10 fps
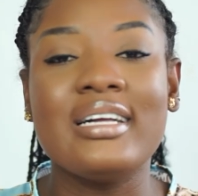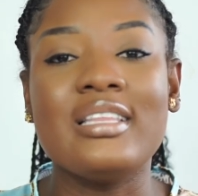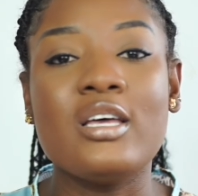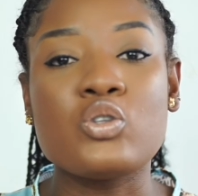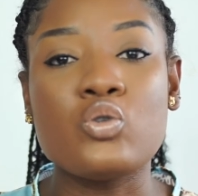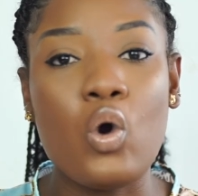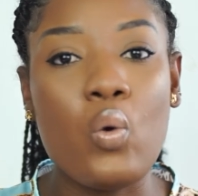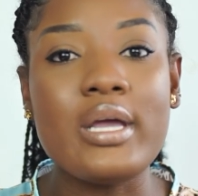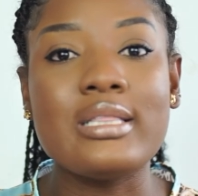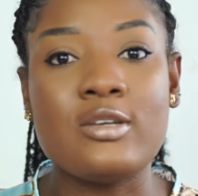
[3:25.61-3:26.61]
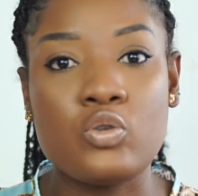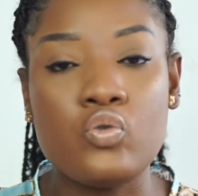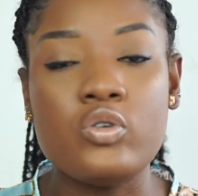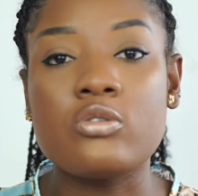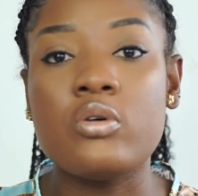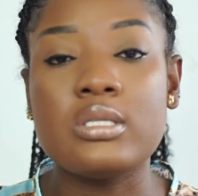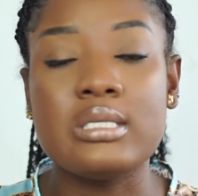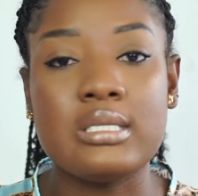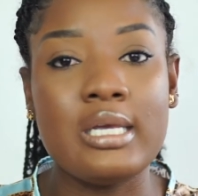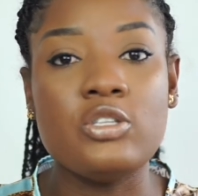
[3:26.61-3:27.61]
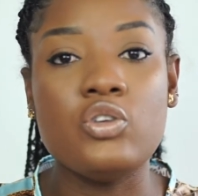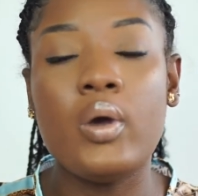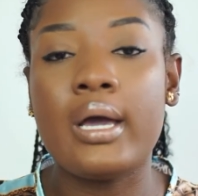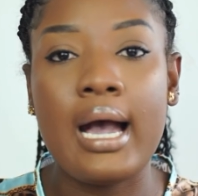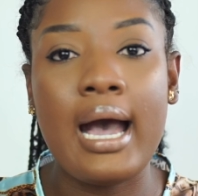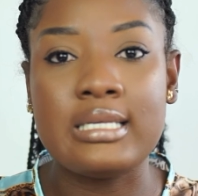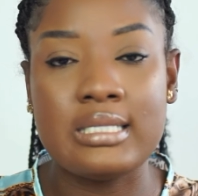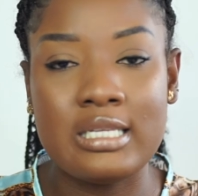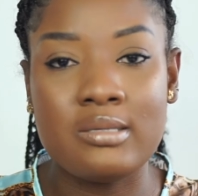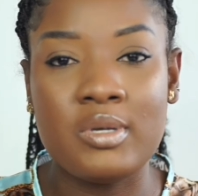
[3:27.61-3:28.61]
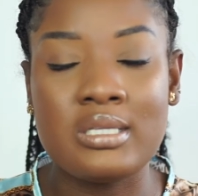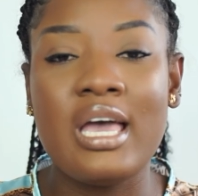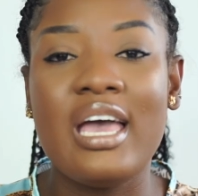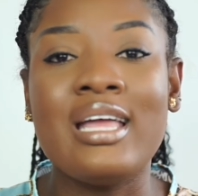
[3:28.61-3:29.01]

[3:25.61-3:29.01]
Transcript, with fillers: there's no way the school is going to send you a CAS statement,